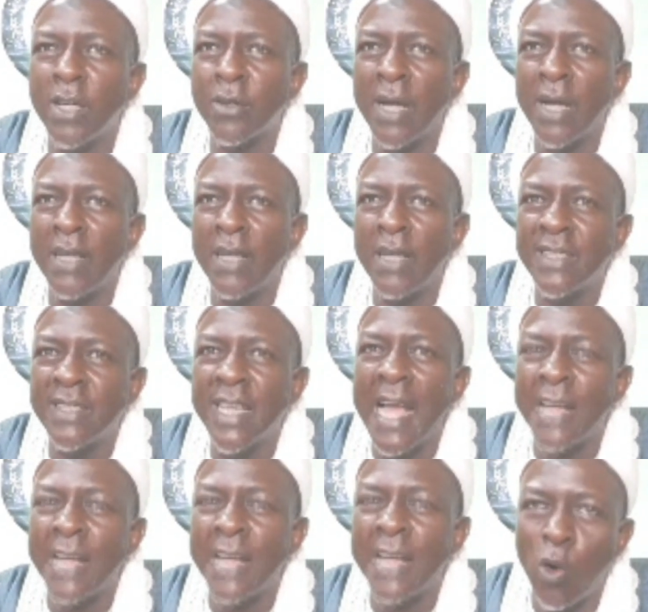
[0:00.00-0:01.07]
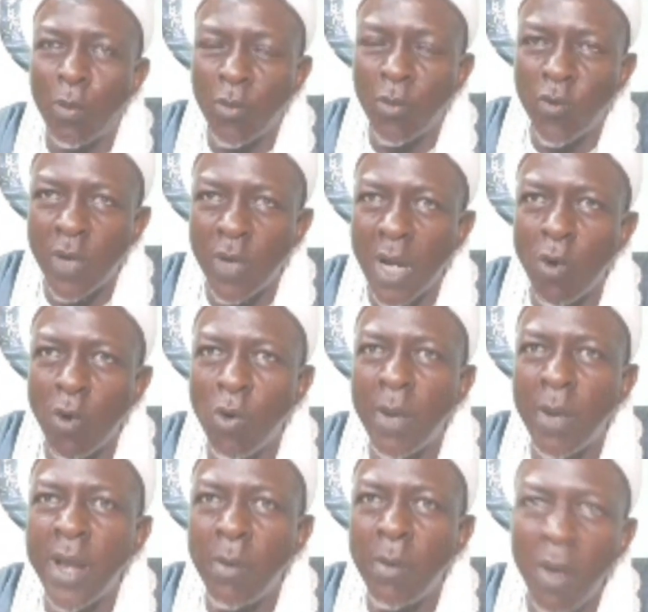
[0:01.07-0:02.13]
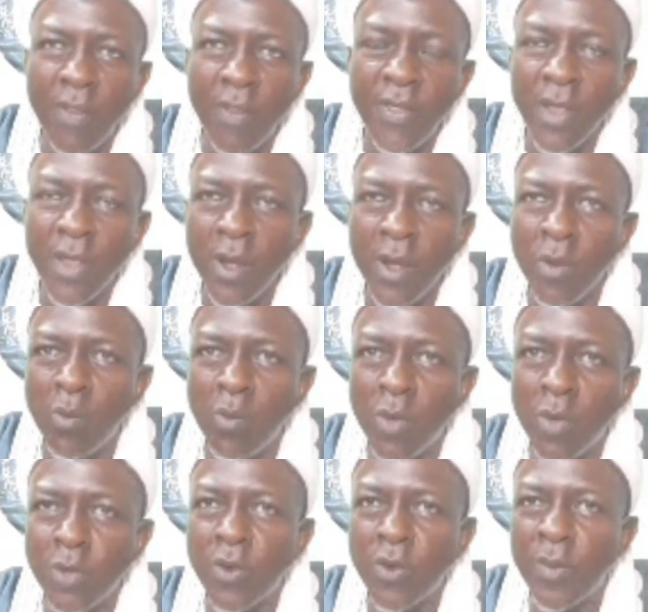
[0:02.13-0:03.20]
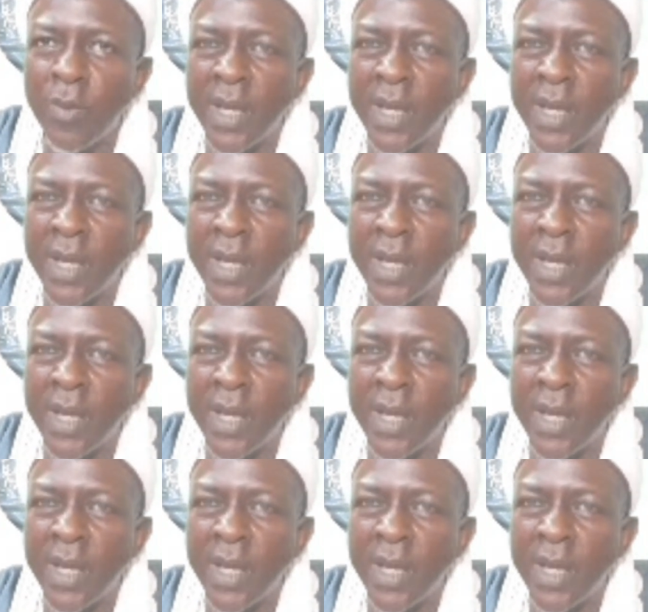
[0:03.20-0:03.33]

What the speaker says: and stay at home. For now, over a month, most of the